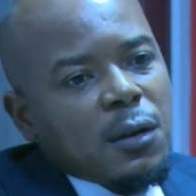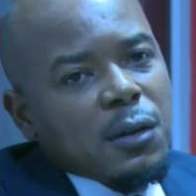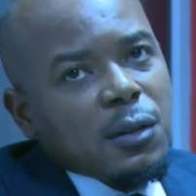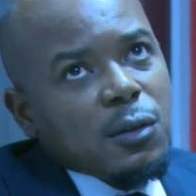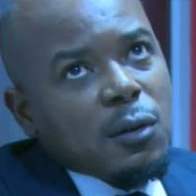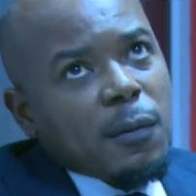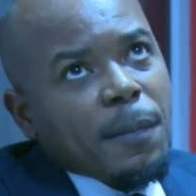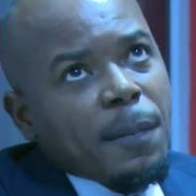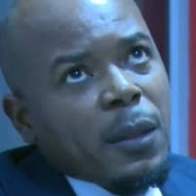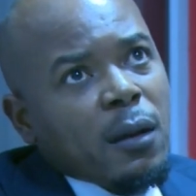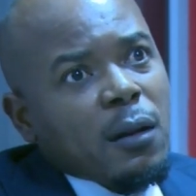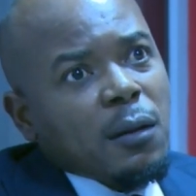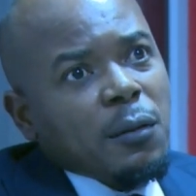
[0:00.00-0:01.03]
So
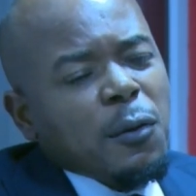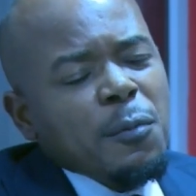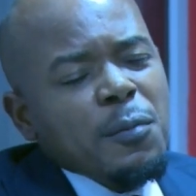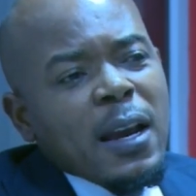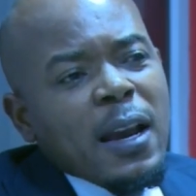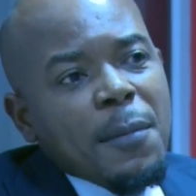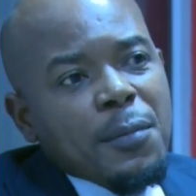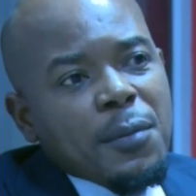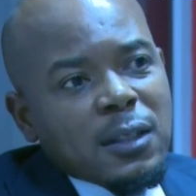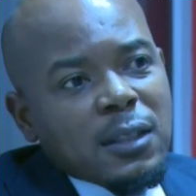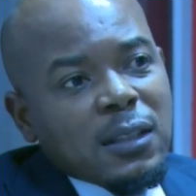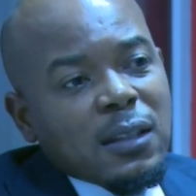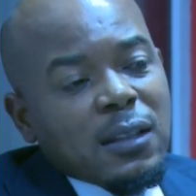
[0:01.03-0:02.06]
for me, I
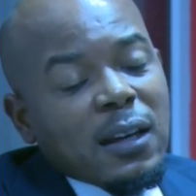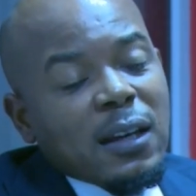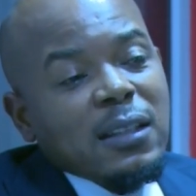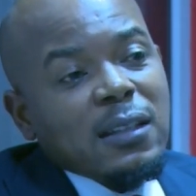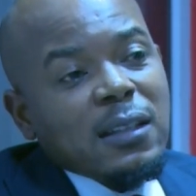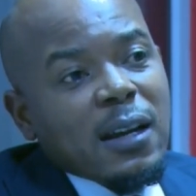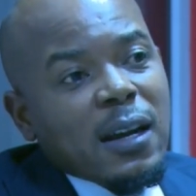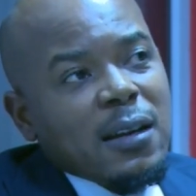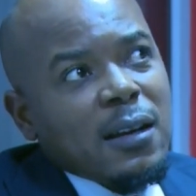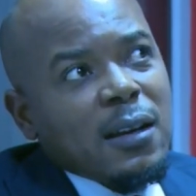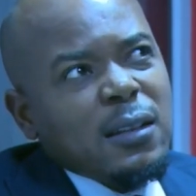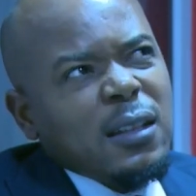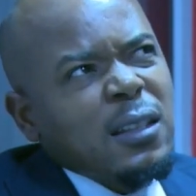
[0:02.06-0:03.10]
appreciated that at a young
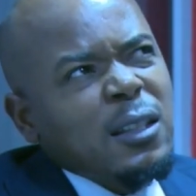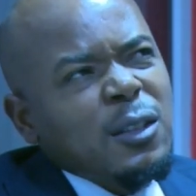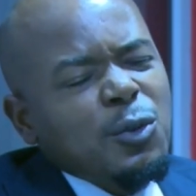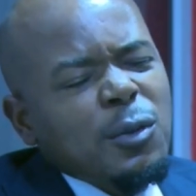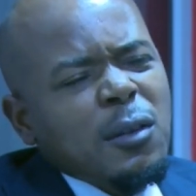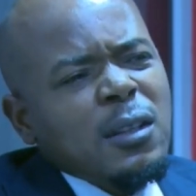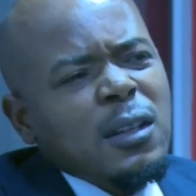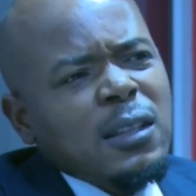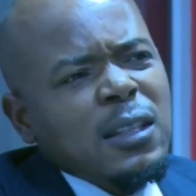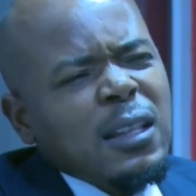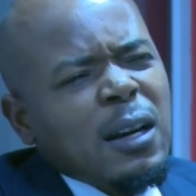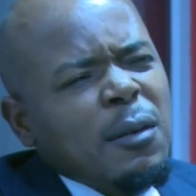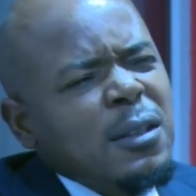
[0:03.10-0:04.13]
age. And in
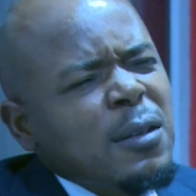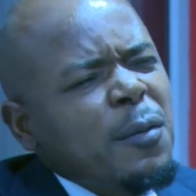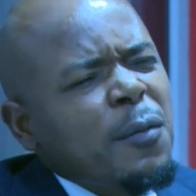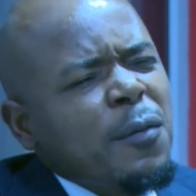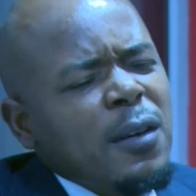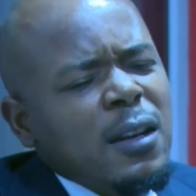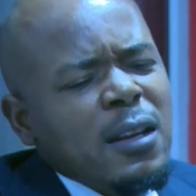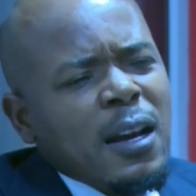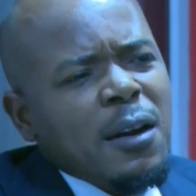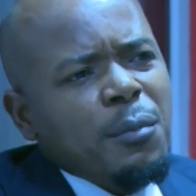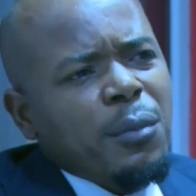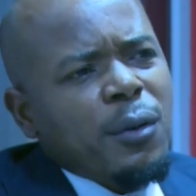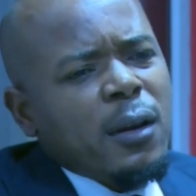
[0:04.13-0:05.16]
2010, I was a very
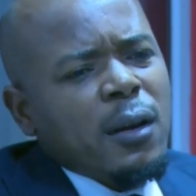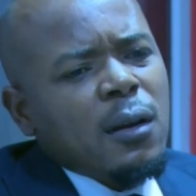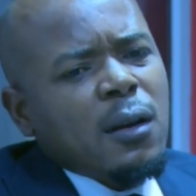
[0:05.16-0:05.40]
young boy.